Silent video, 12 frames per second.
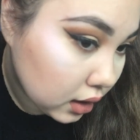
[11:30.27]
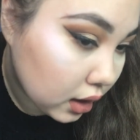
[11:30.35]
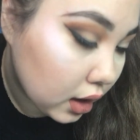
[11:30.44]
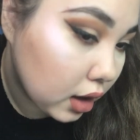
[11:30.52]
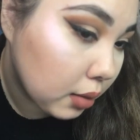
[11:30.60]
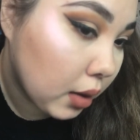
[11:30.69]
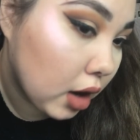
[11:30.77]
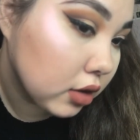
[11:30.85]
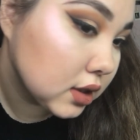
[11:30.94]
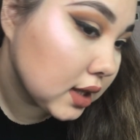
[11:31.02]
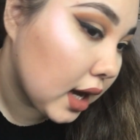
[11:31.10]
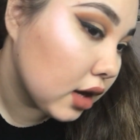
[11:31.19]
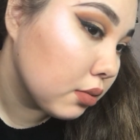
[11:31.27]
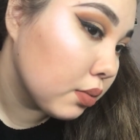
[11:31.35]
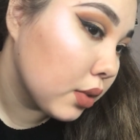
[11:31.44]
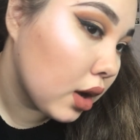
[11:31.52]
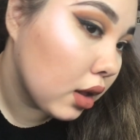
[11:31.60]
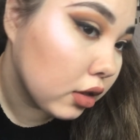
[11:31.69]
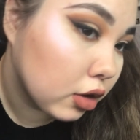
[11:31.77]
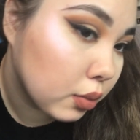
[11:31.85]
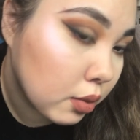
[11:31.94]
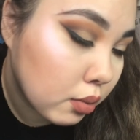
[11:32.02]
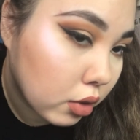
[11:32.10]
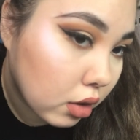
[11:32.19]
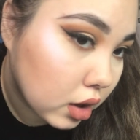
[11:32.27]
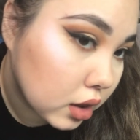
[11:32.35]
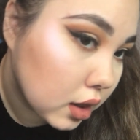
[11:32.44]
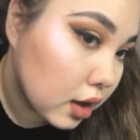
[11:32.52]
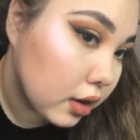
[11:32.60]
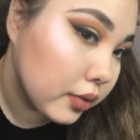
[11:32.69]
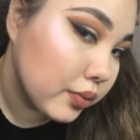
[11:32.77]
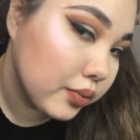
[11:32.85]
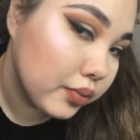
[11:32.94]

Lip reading: I'll just add up a little bit more on there.